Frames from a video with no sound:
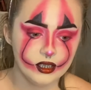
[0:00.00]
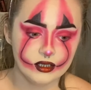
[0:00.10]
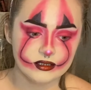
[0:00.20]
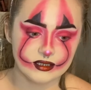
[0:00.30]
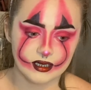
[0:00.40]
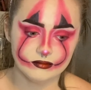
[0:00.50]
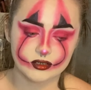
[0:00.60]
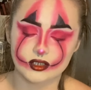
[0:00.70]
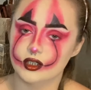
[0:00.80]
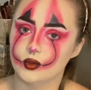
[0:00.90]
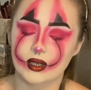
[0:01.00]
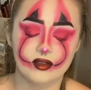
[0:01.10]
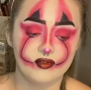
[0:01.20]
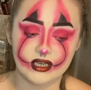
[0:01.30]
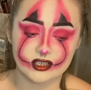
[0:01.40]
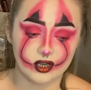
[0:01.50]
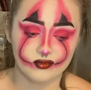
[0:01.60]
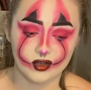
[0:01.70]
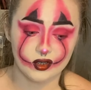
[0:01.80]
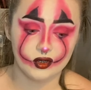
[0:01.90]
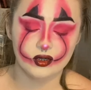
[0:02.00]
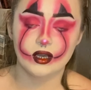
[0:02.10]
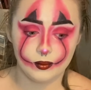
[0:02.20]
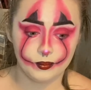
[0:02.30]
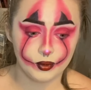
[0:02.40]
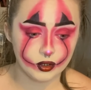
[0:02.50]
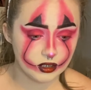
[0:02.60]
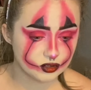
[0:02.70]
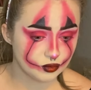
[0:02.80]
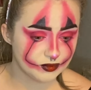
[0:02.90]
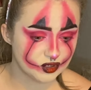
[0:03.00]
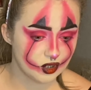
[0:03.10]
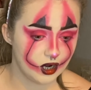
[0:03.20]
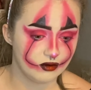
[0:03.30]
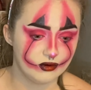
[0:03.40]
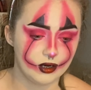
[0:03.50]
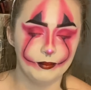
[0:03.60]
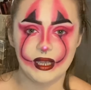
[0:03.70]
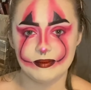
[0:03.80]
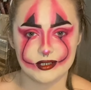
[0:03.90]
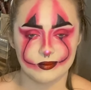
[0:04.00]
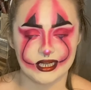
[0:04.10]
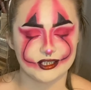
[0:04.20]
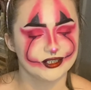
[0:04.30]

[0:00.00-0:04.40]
So now I'm just going to quickly finish off the look, put on some mascara, maybe some lashes